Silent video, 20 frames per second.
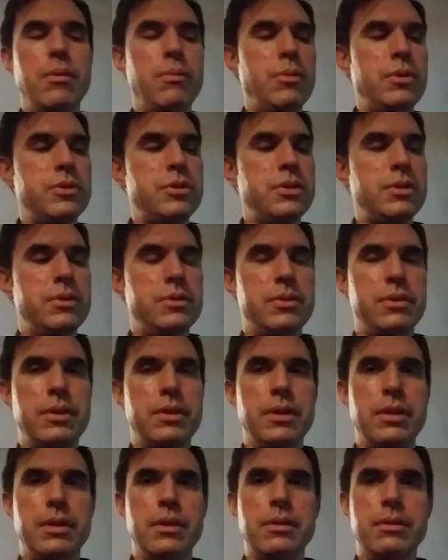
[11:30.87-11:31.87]
which is
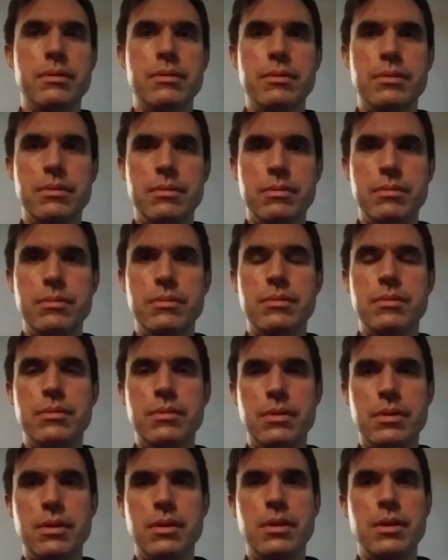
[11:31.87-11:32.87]
the,
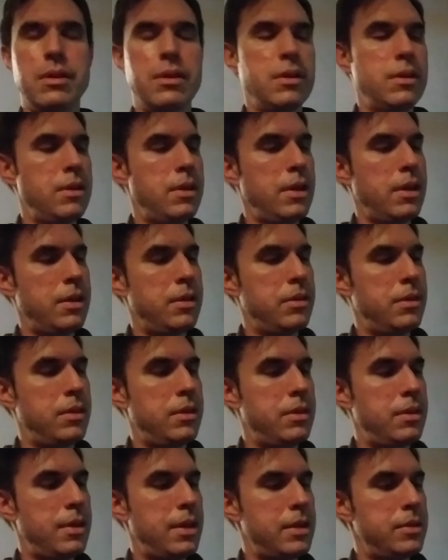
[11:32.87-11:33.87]
and
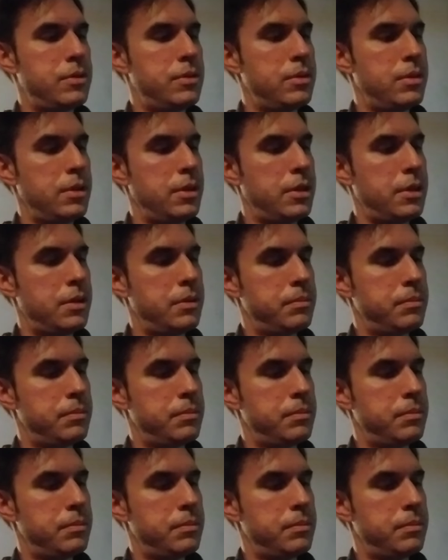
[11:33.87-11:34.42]
that's the